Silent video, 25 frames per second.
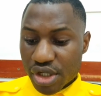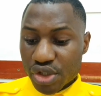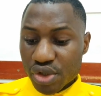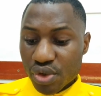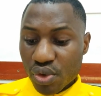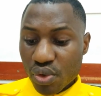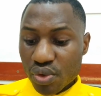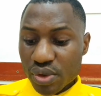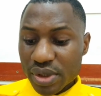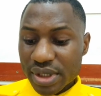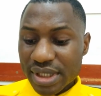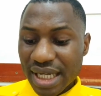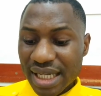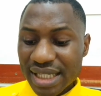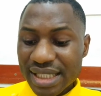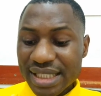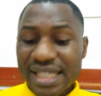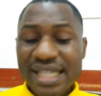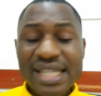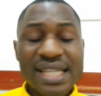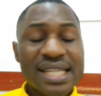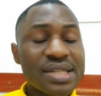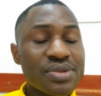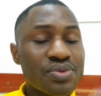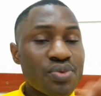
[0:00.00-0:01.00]
So that
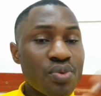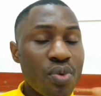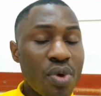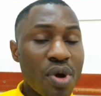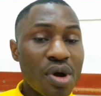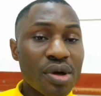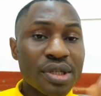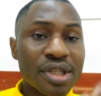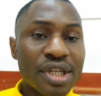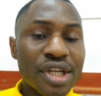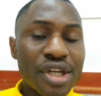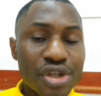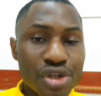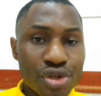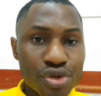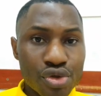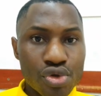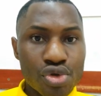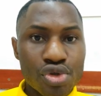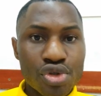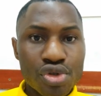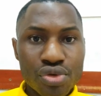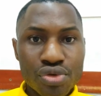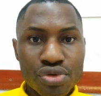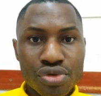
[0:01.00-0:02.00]
is what
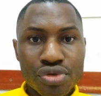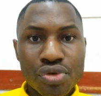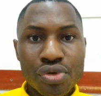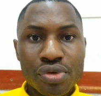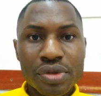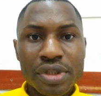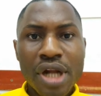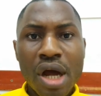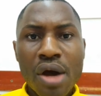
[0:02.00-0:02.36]
you should know.